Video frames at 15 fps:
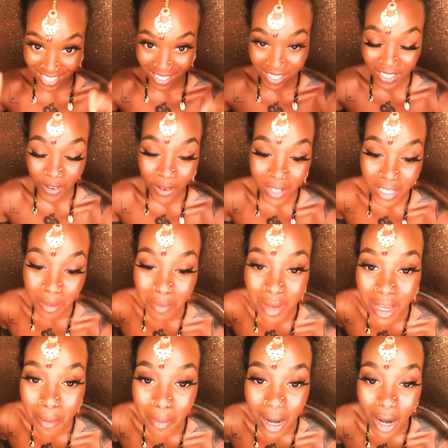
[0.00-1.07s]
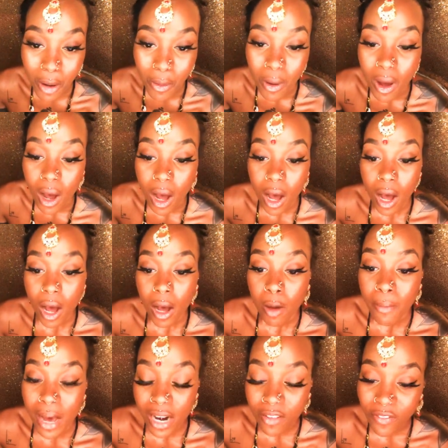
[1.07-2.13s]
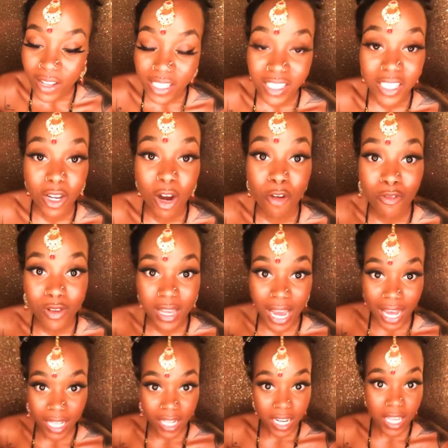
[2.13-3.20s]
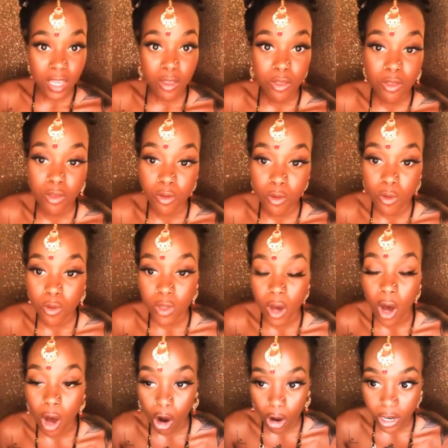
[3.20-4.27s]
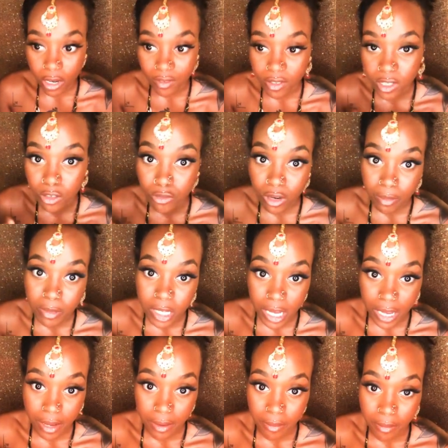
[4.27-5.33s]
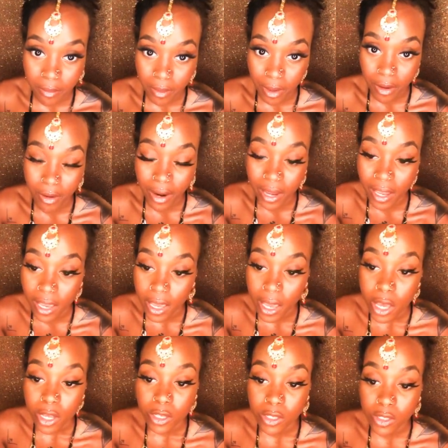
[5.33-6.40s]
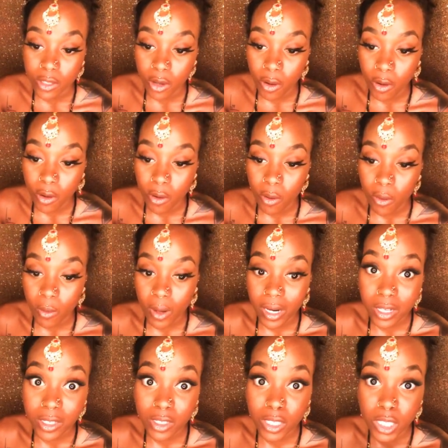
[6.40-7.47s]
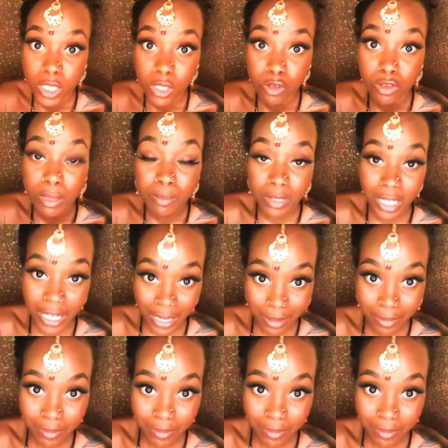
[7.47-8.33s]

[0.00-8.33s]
It's going to be about manifesting our reality through the art of scripting. All right. So, what is scripting?